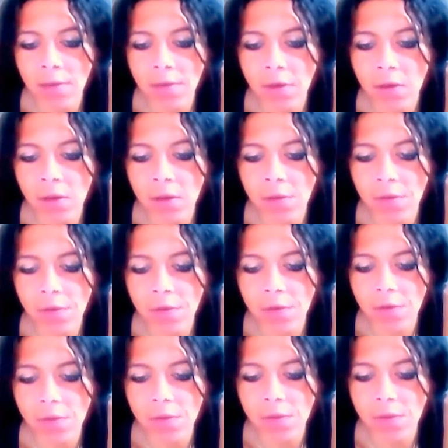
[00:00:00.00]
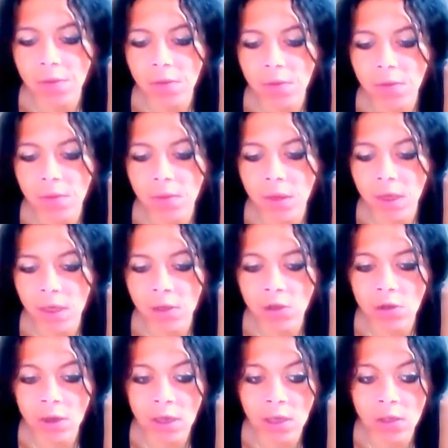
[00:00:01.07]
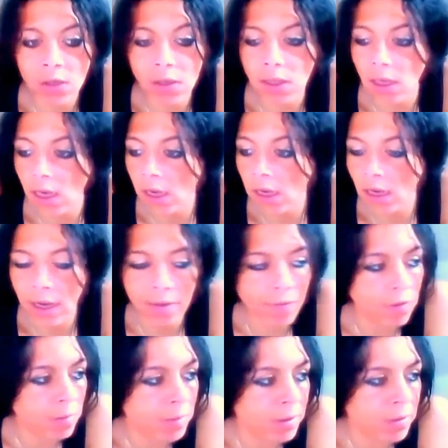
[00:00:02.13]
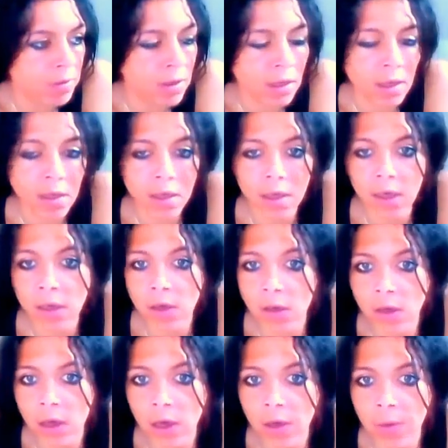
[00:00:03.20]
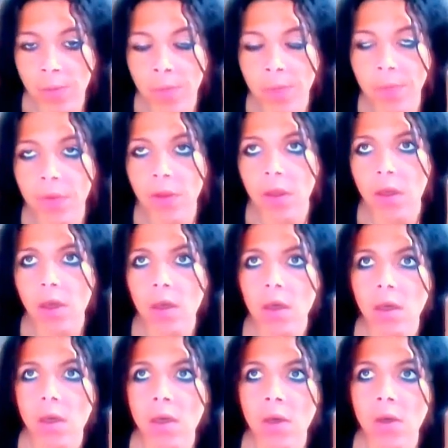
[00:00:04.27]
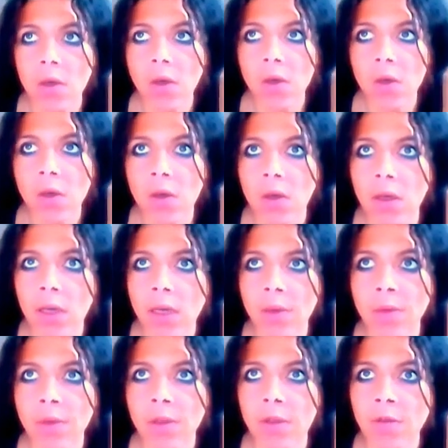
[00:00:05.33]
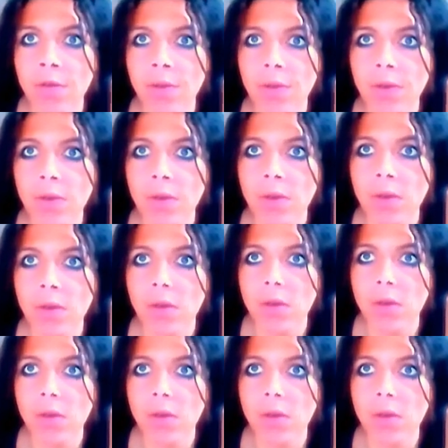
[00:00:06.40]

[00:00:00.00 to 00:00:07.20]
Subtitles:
I would either have literally just left the building and gone home, or I would